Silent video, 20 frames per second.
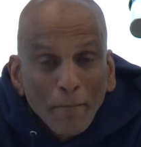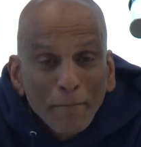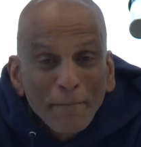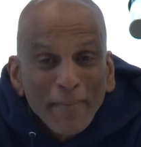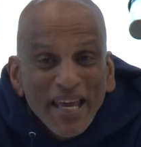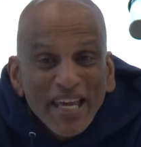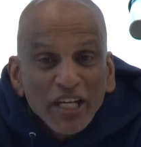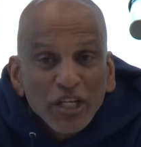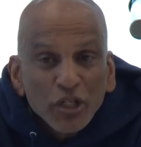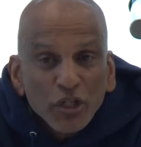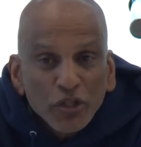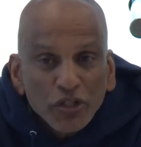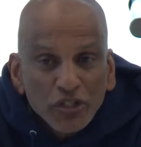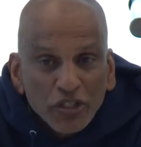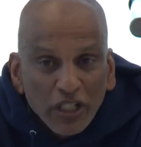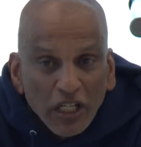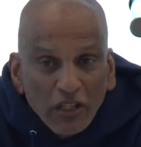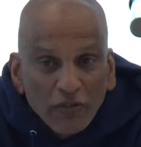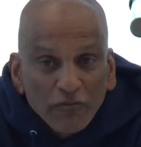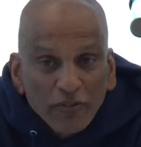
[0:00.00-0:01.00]
make
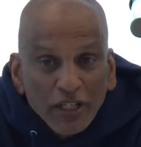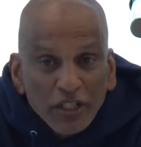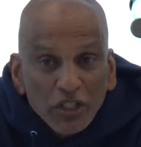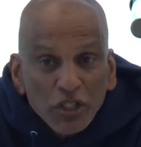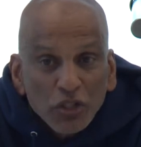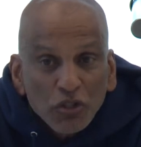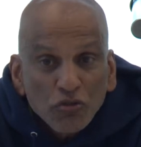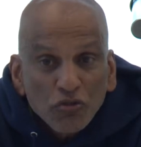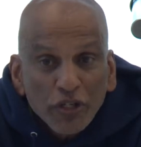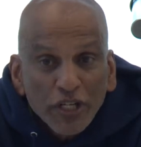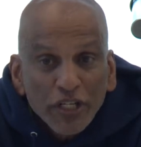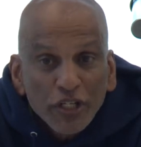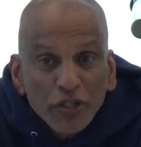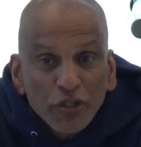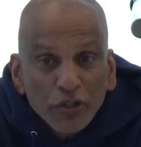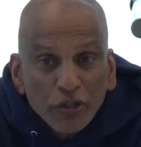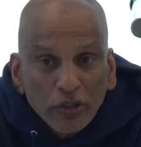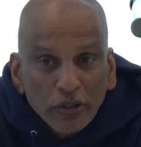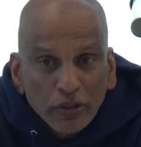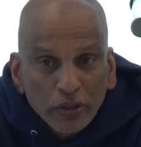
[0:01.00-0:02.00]
yourself a
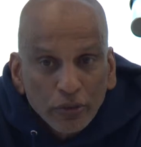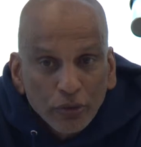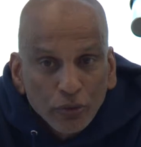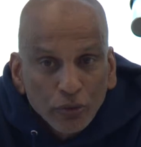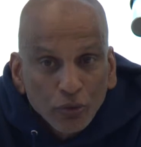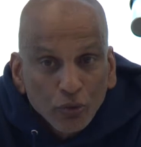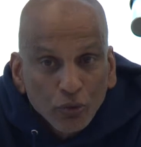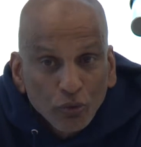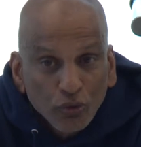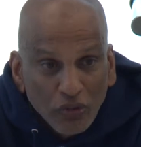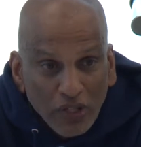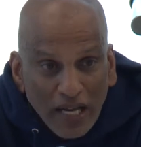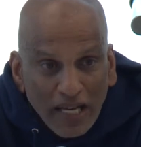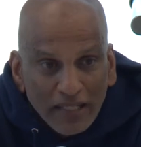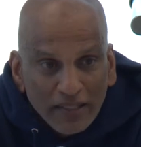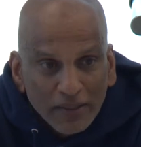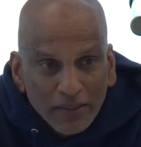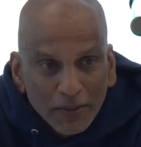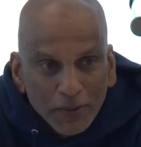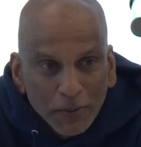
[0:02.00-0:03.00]
stranger to that.